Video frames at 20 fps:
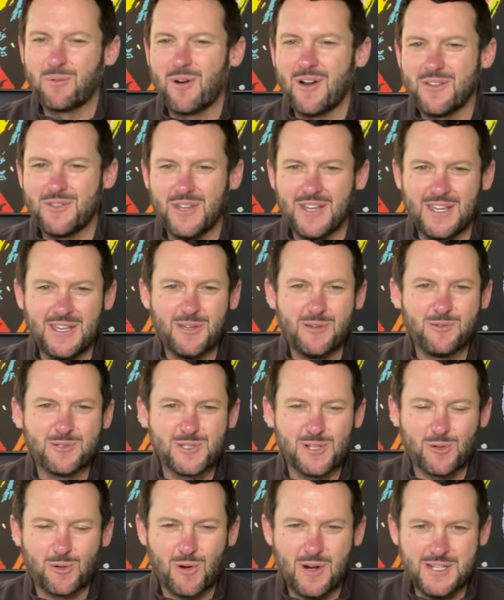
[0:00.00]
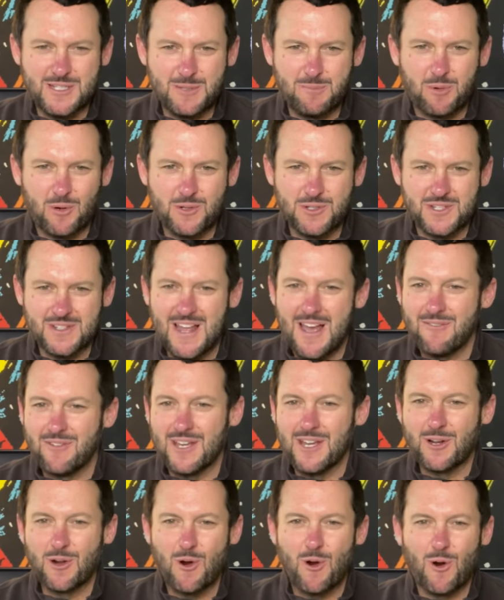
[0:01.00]
probably thinking, who's the crazy person
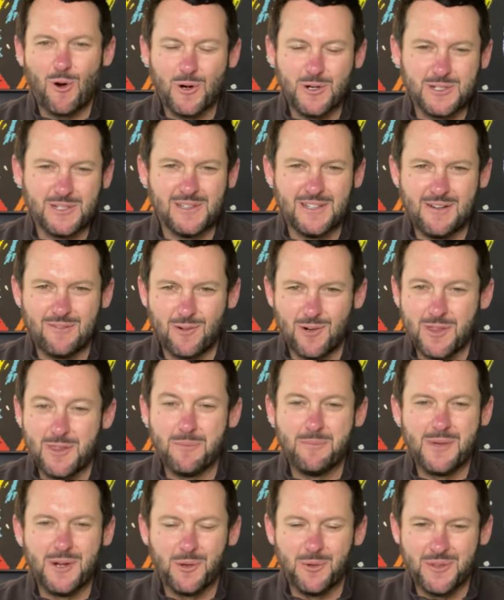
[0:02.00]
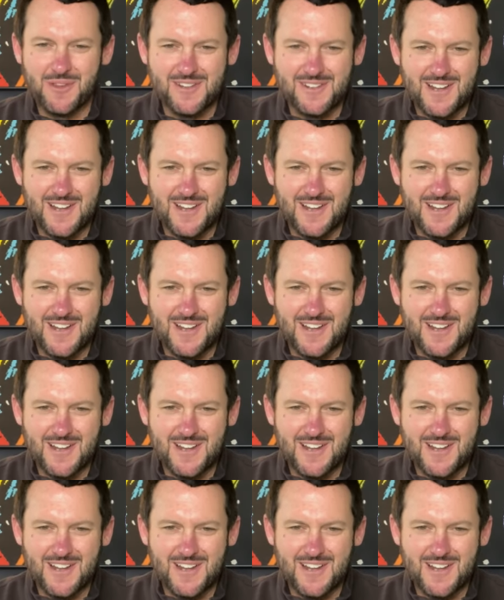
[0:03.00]
having a car delivered in the middle of the